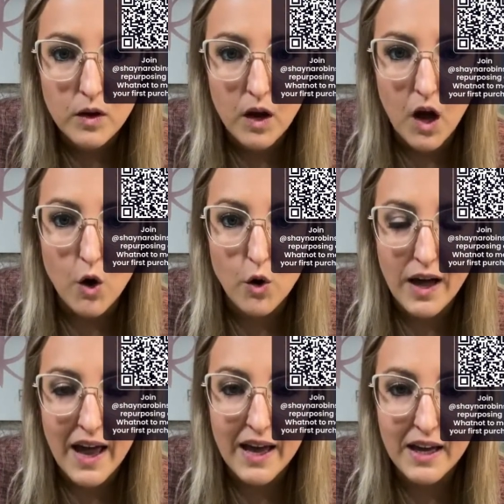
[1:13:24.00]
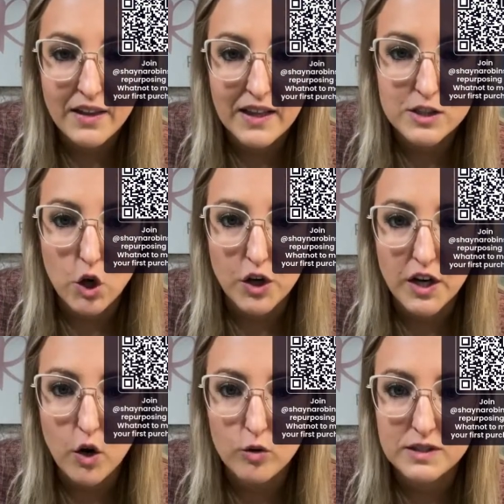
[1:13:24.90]
Oh, okay. They started
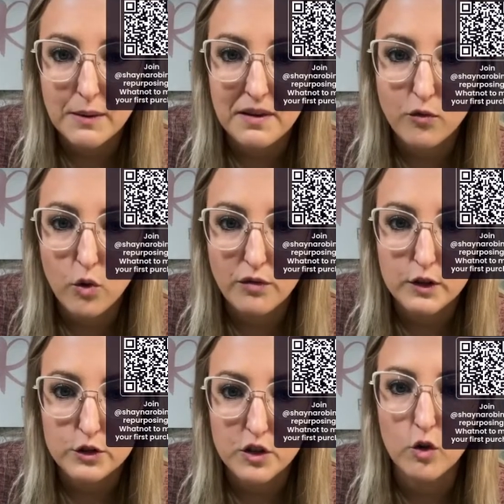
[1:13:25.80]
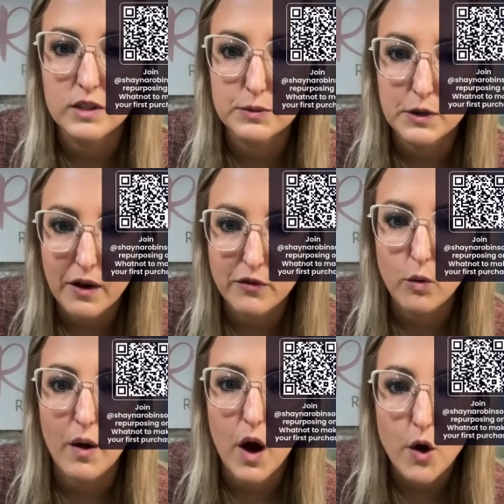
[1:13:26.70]
Homestead before Fusion. Homestead's been around for a
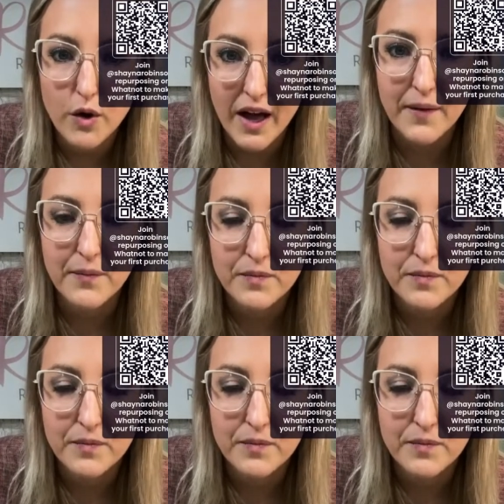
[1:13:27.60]
while. Oh, okay.